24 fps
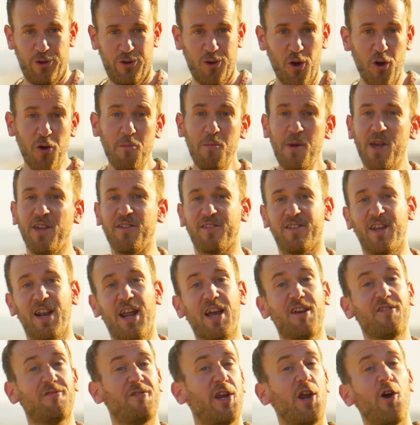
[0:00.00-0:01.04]
Don't miss the
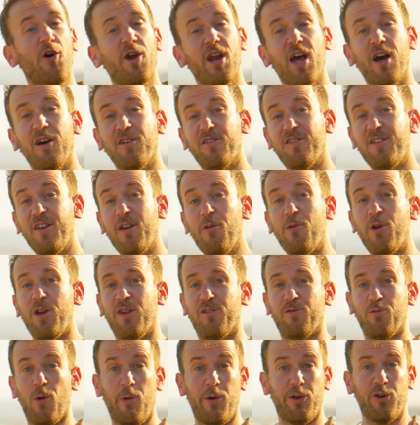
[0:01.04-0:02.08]
next video in our
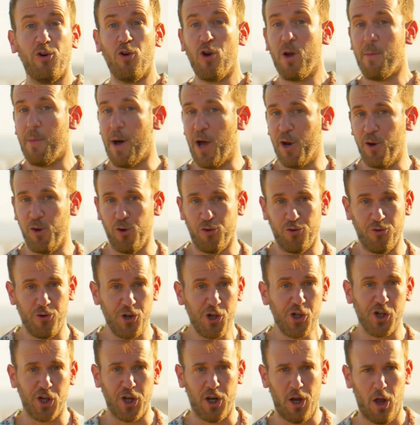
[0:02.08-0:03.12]
series where we talk about
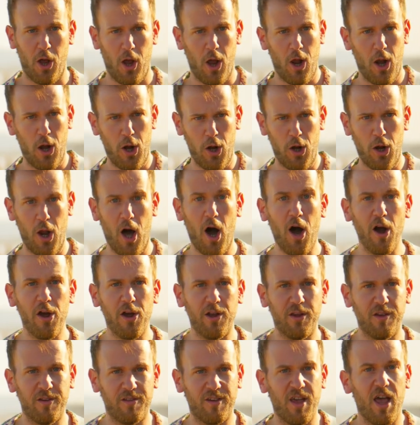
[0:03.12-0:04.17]
nutrition,
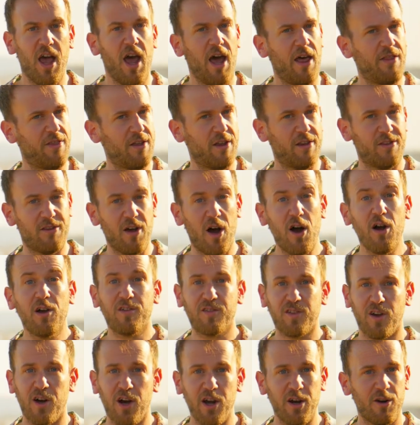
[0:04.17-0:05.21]
lions, and the dark
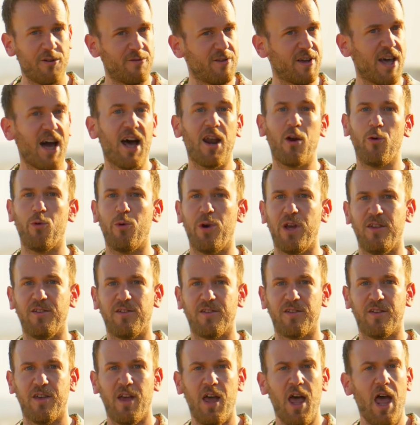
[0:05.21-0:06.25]
side of
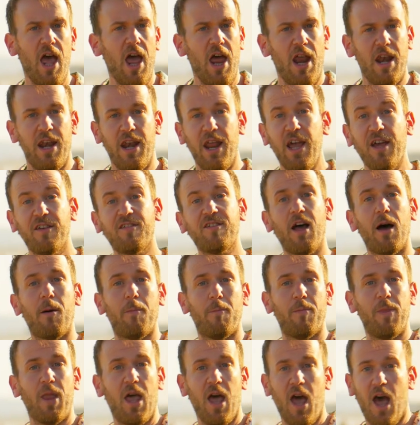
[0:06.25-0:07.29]
calories. Next up,
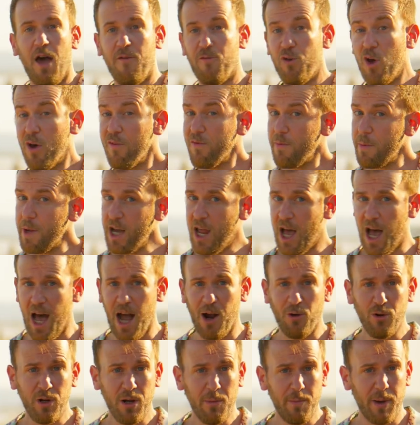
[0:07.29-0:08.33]
have you ever been
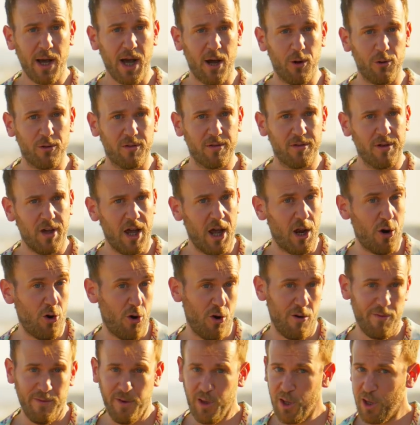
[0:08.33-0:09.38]
out and about and
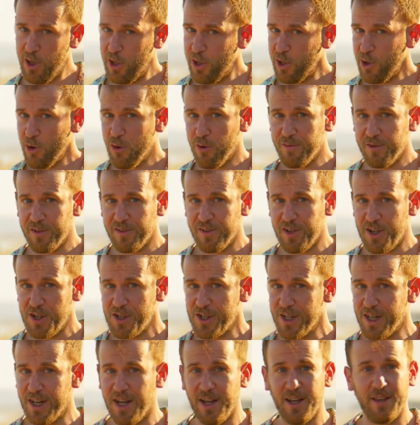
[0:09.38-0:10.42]
overheard a
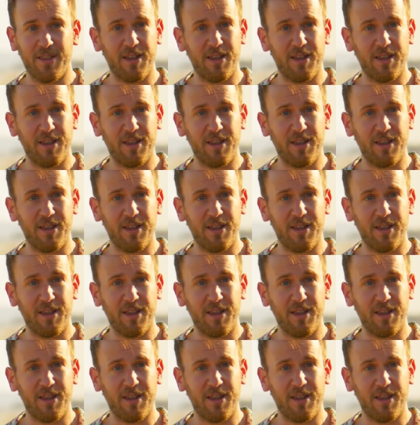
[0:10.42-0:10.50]
conversation like